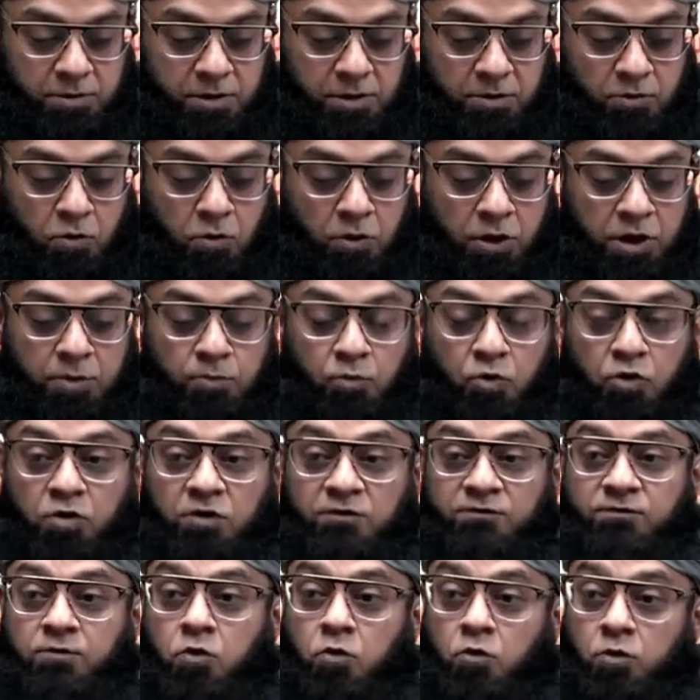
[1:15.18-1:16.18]
the holy
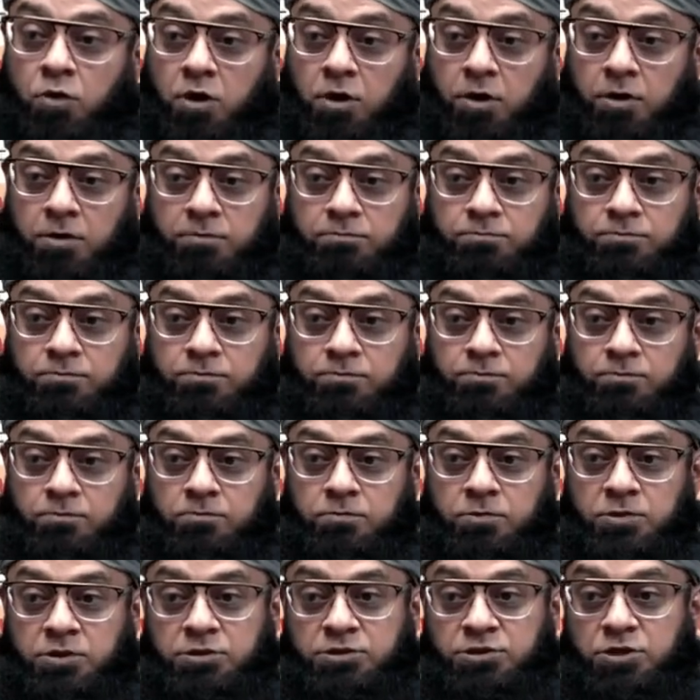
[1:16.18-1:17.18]
book of Torah,
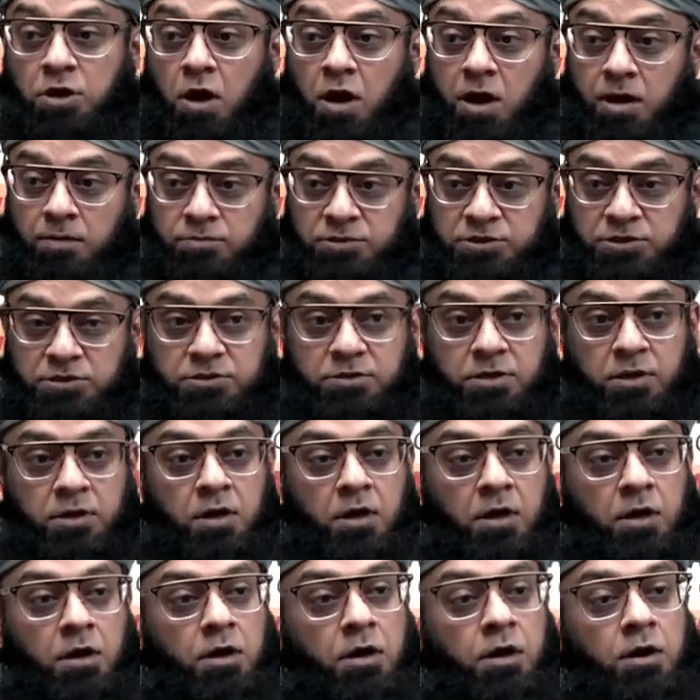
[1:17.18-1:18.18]
Psalms,
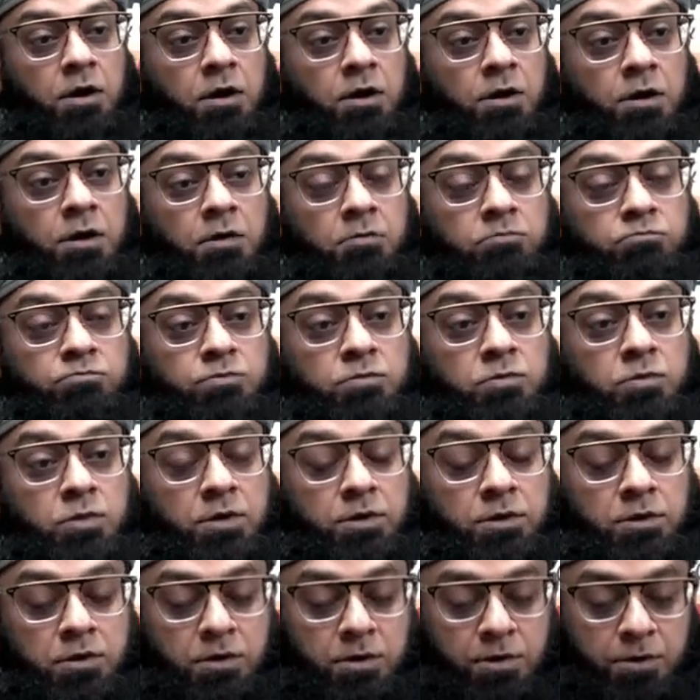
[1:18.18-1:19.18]

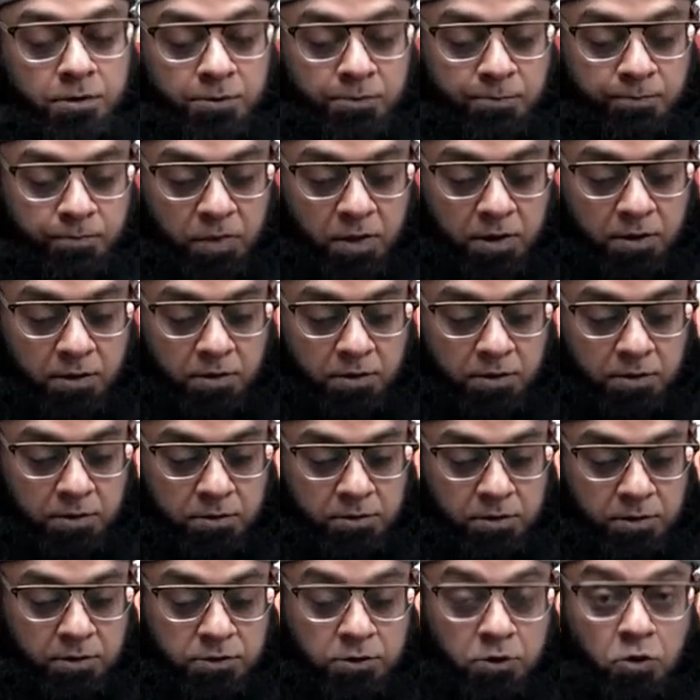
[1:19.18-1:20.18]

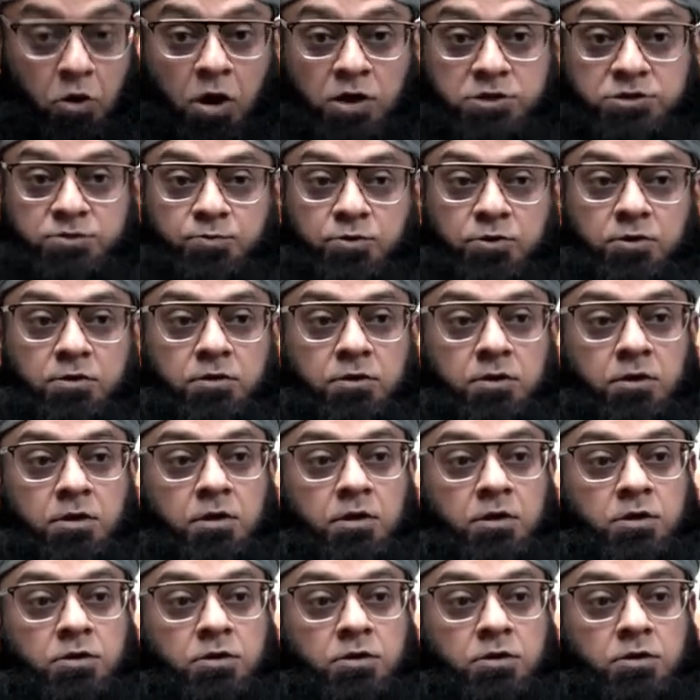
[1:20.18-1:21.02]
the Gospel,